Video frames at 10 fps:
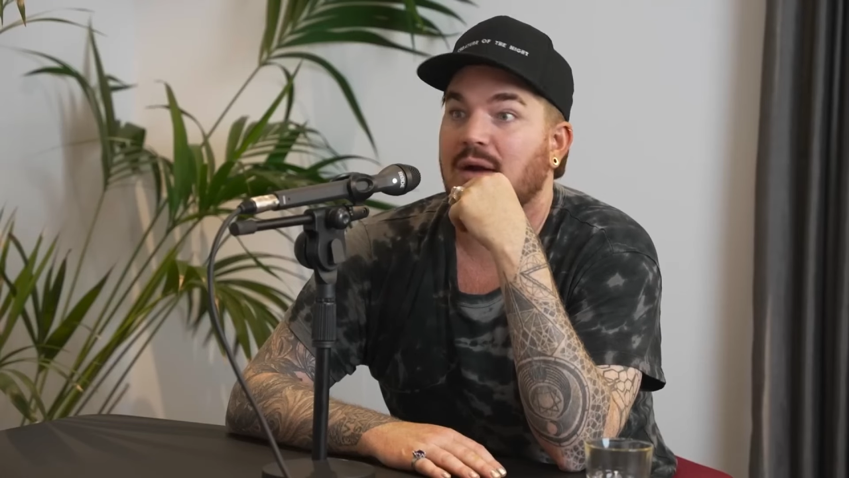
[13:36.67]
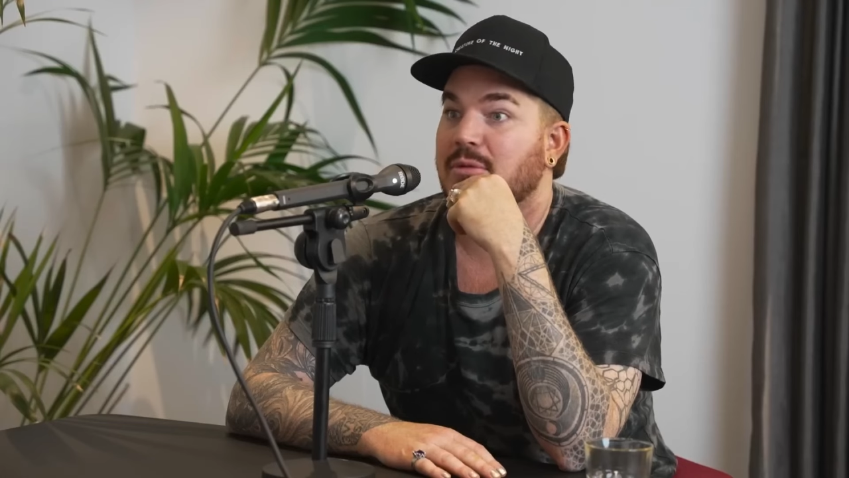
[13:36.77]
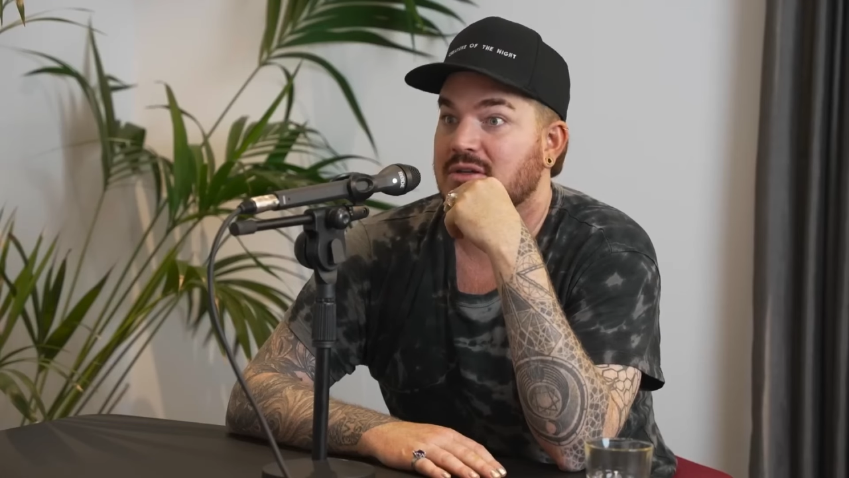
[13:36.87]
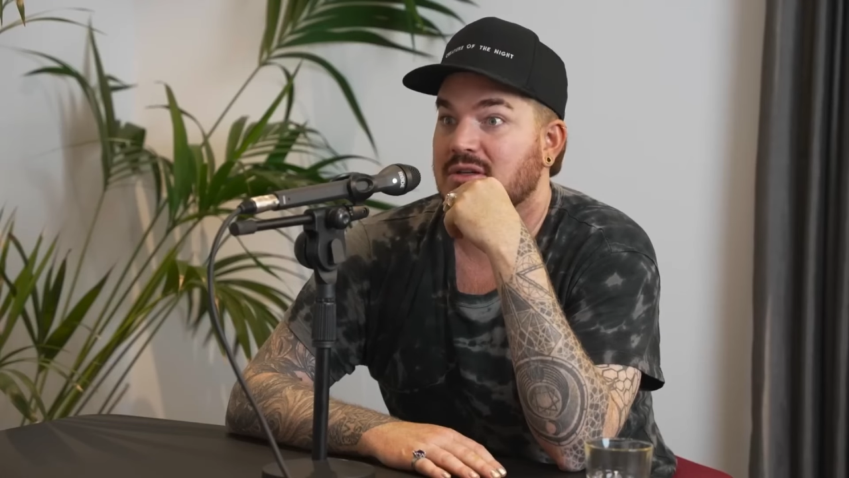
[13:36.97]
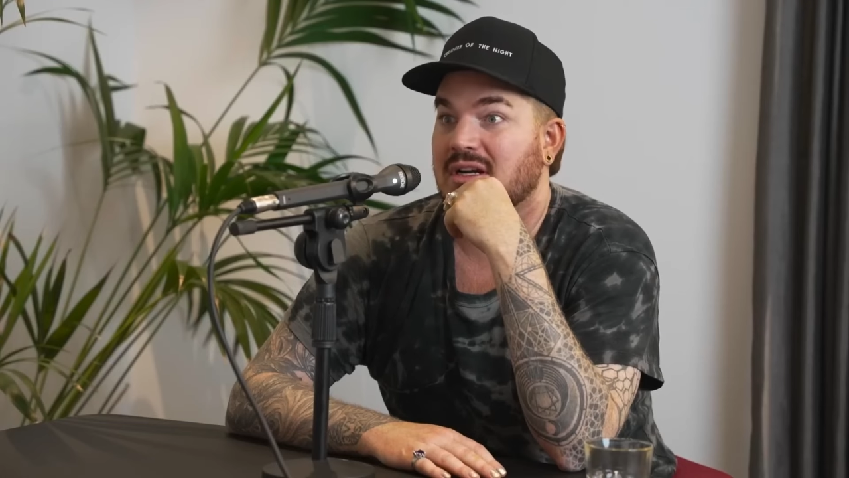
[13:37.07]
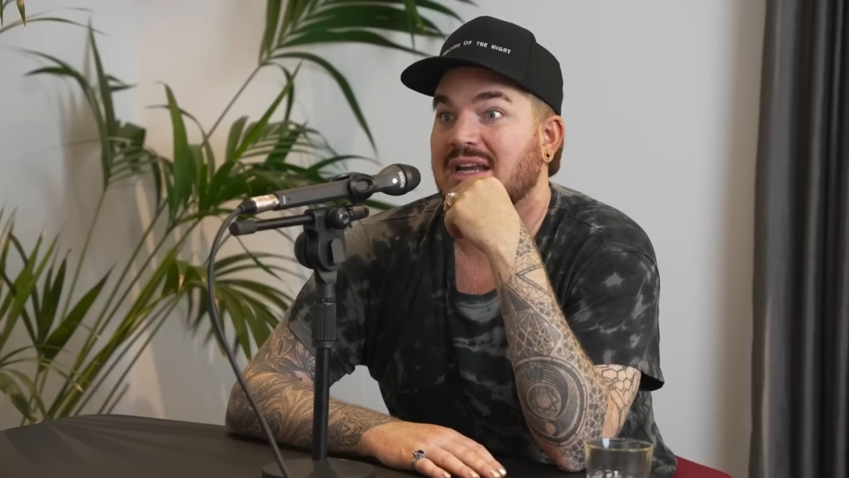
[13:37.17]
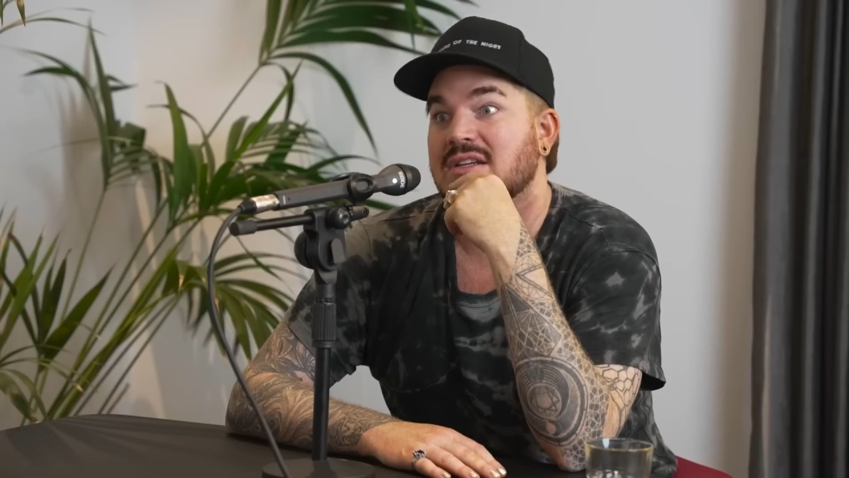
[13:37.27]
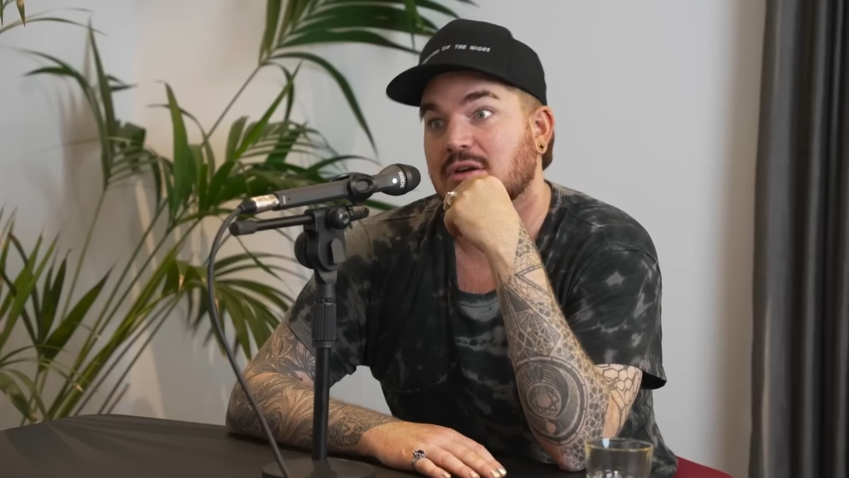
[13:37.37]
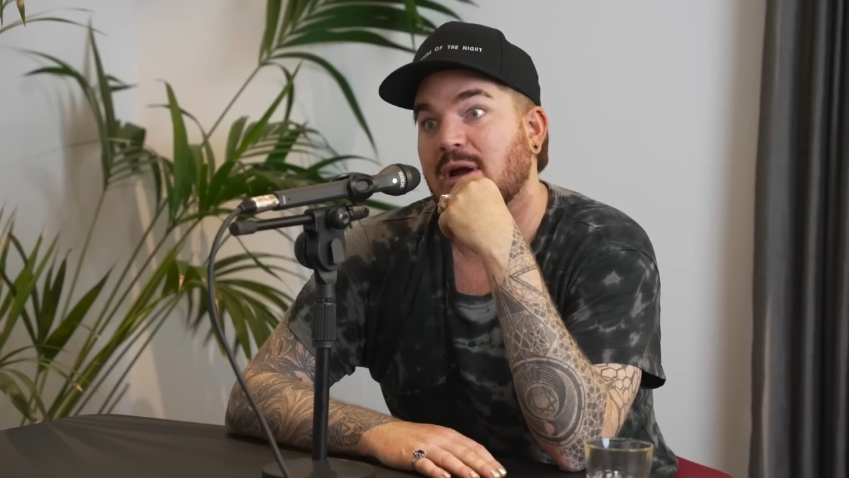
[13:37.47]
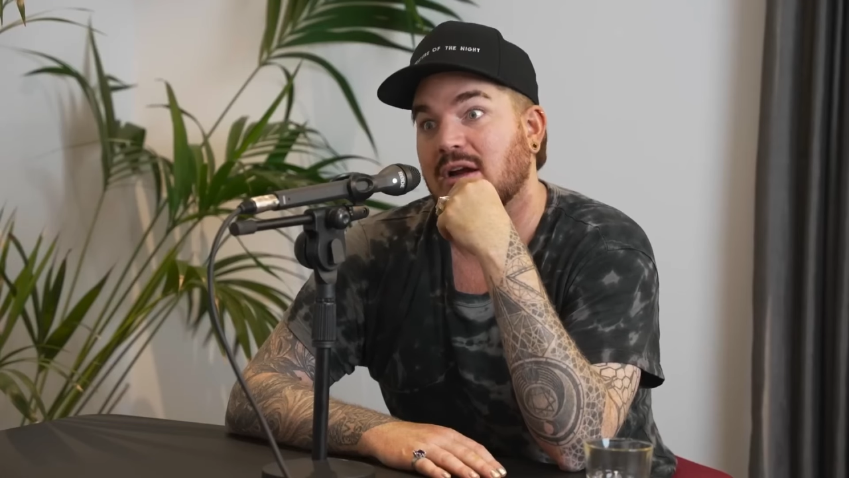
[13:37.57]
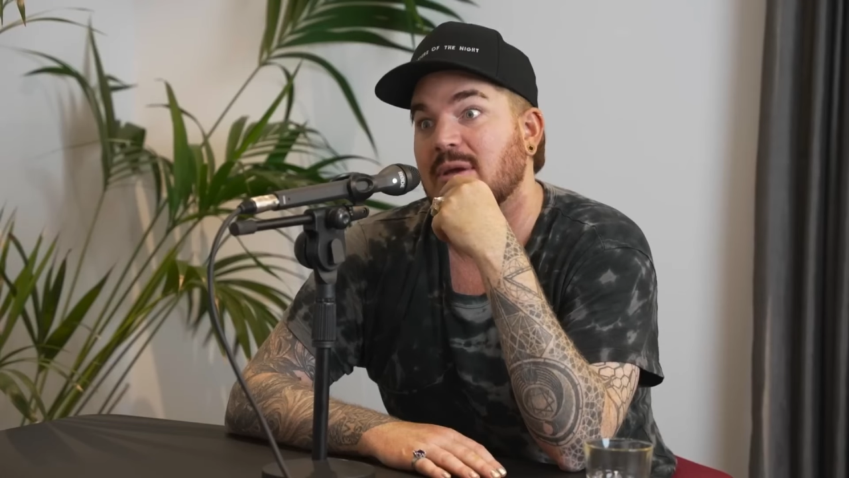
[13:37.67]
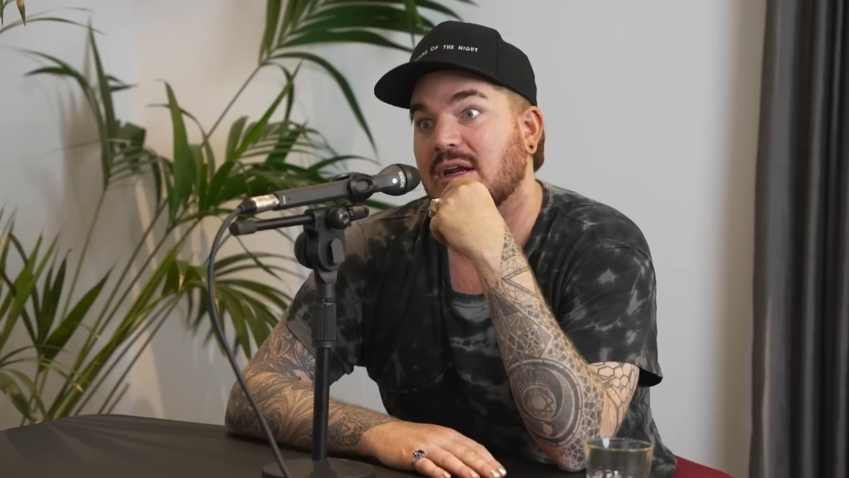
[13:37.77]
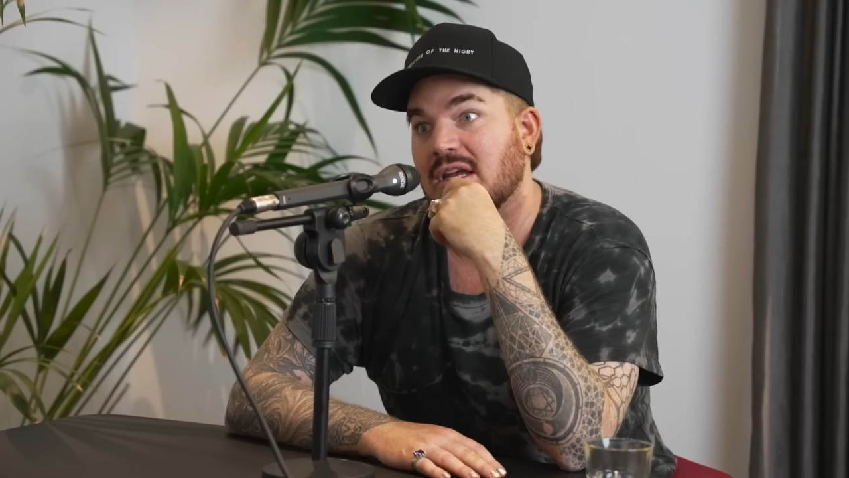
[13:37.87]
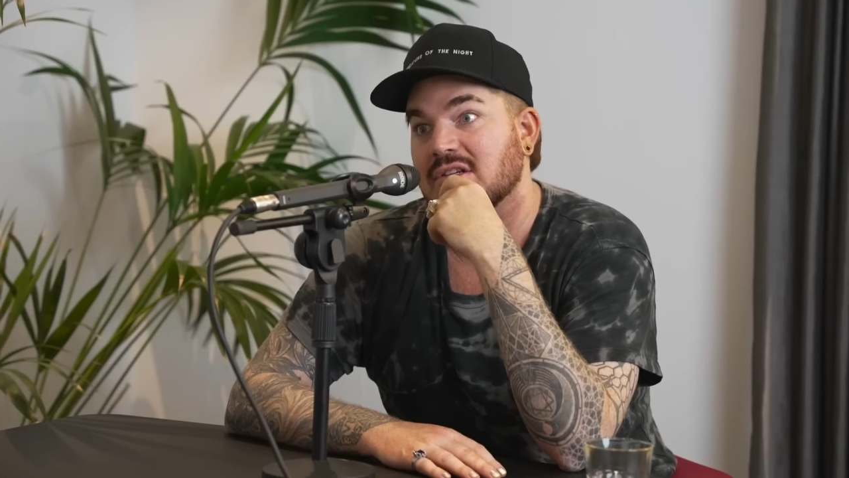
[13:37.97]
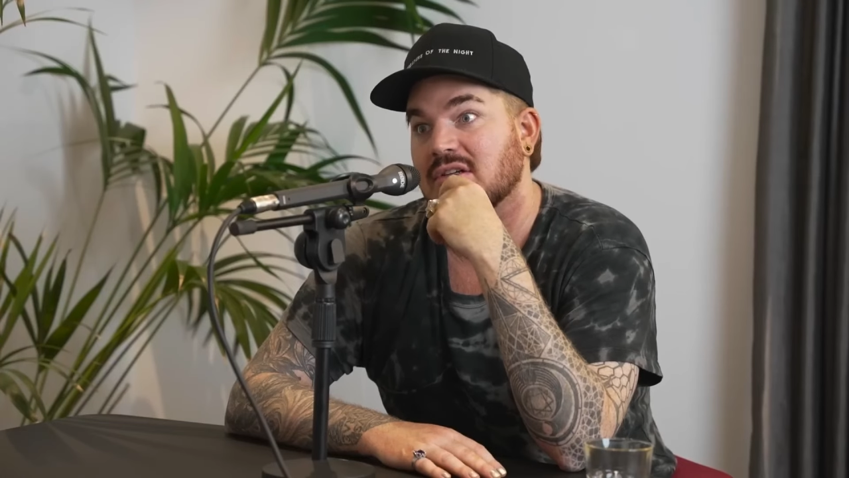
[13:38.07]
I need to go back on
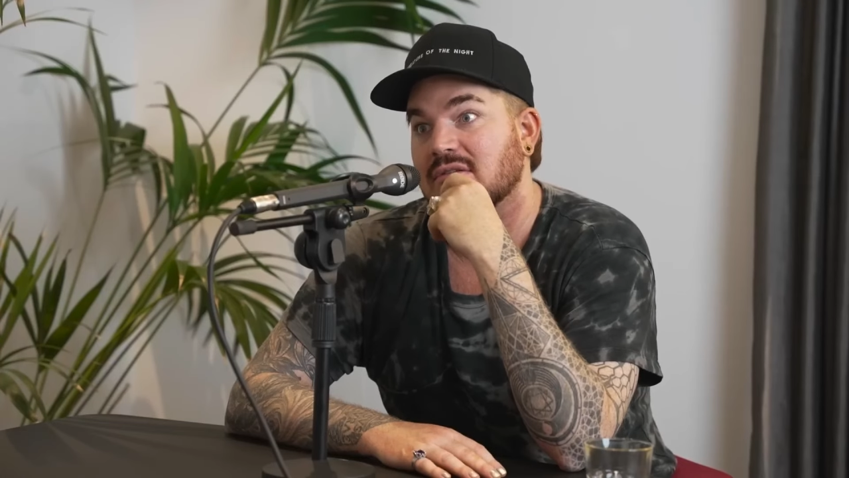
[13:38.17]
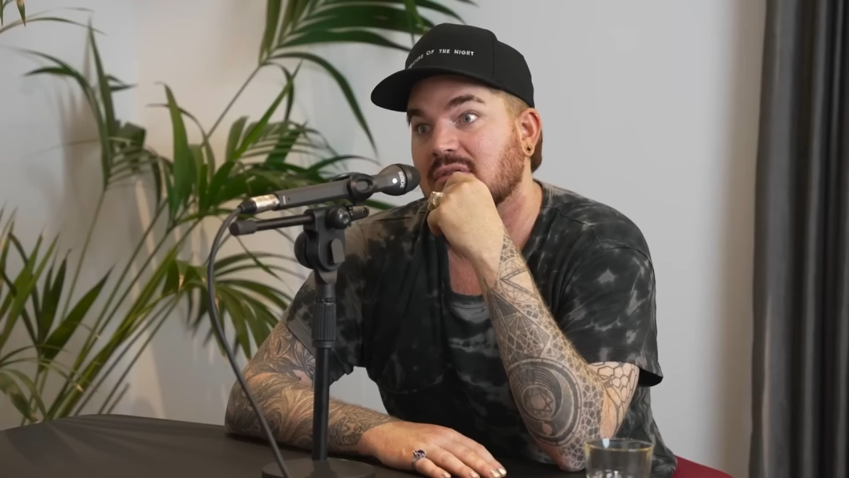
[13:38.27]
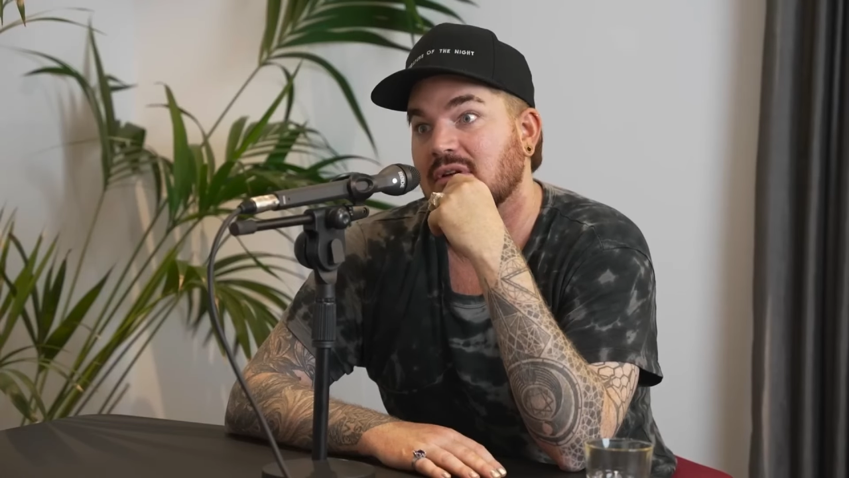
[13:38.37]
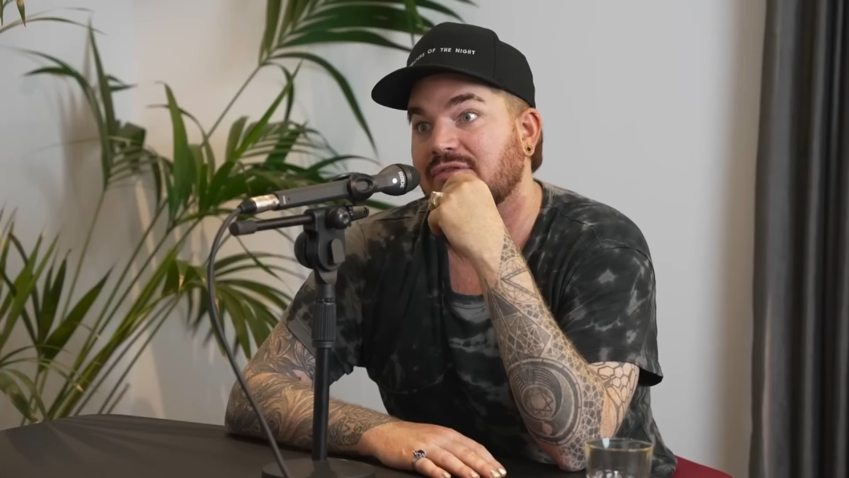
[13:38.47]
medication.